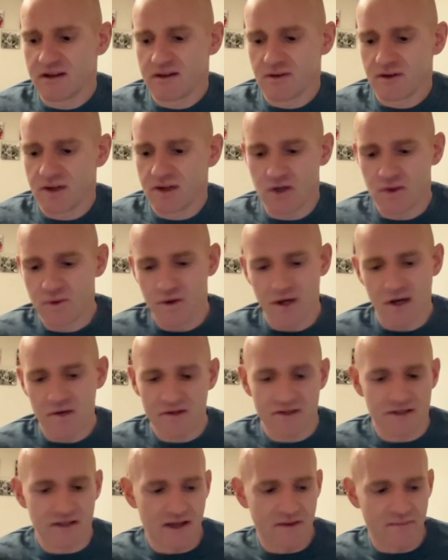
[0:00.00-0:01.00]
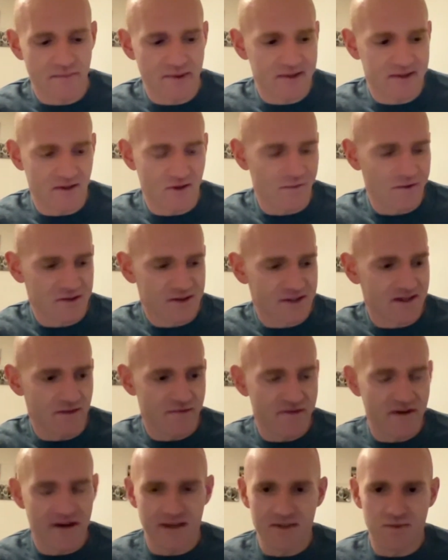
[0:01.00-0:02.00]
who goes to the Olympics almost in the
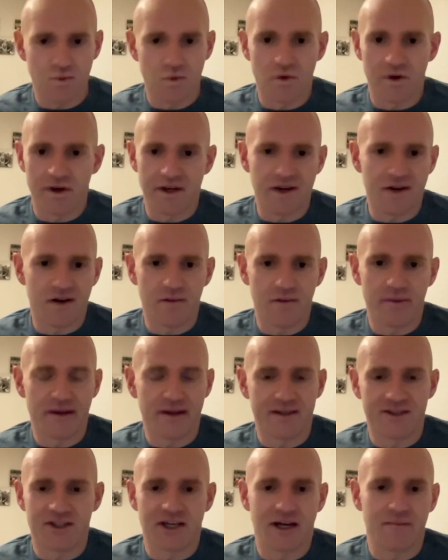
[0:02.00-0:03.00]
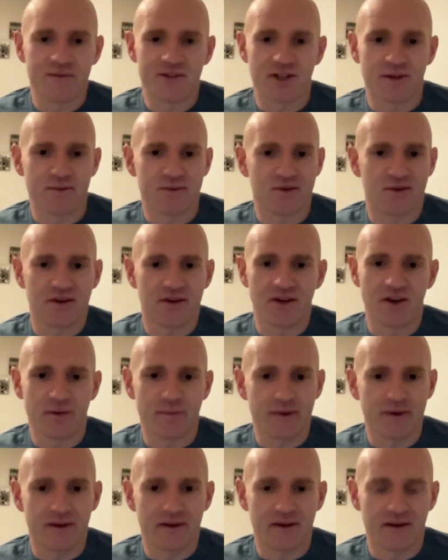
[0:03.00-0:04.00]
fin has won a European Championships or a
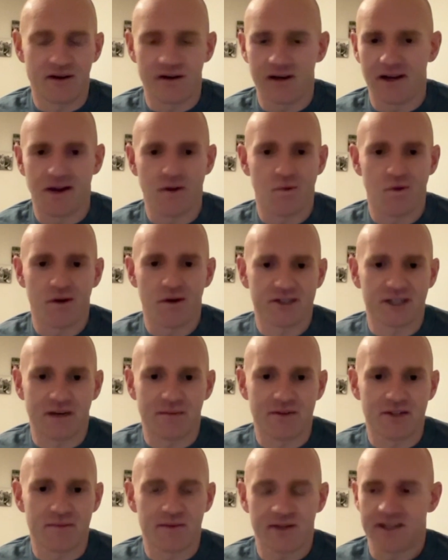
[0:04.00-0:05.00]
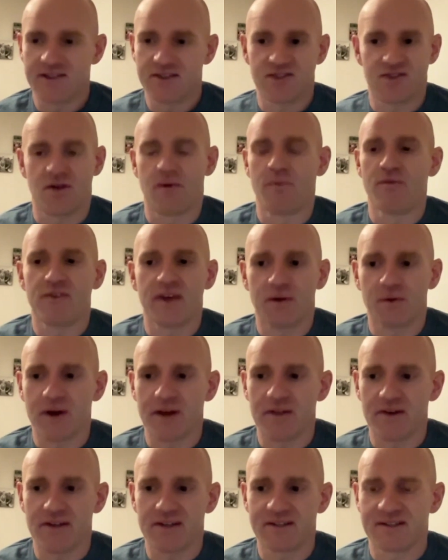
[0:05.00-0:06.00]
European or like a World Championships in something,
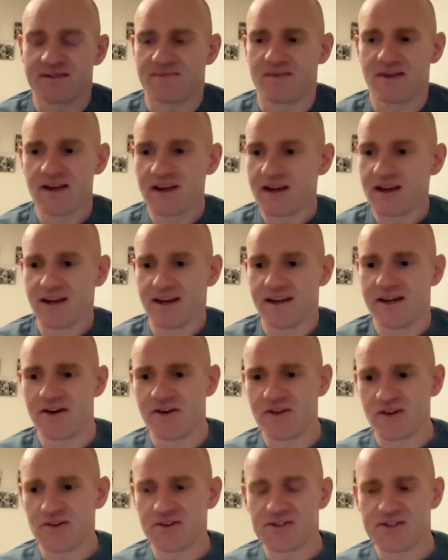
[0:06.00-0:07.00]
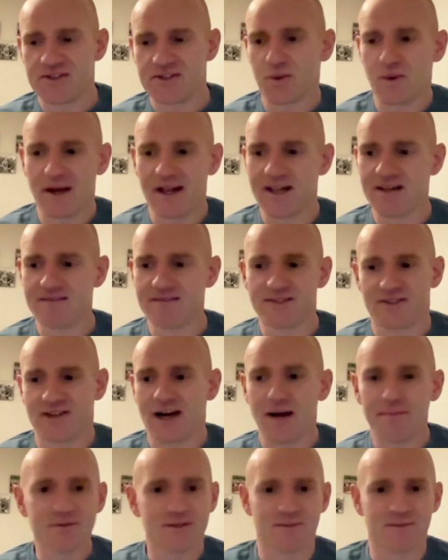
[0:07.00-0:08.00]
whether it's, the under 12s
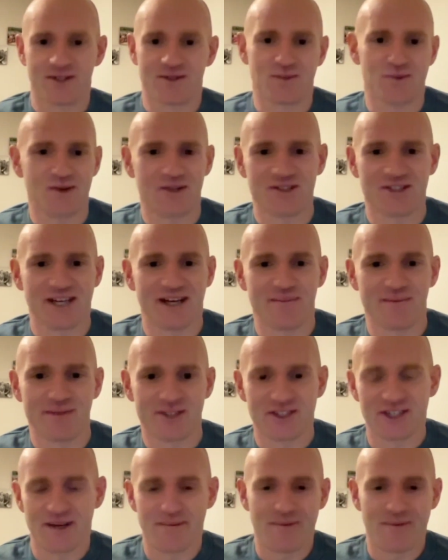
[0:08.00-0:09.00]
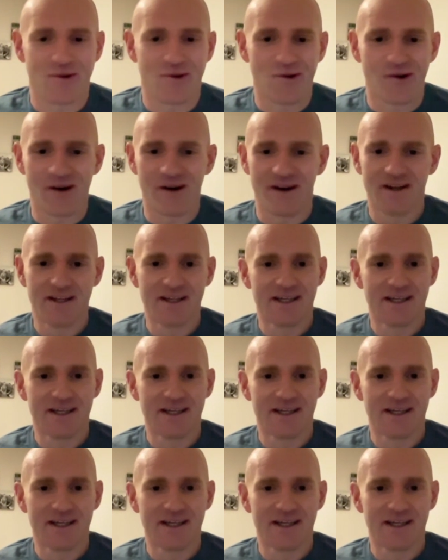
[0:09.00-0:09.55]
Optimus World Championship or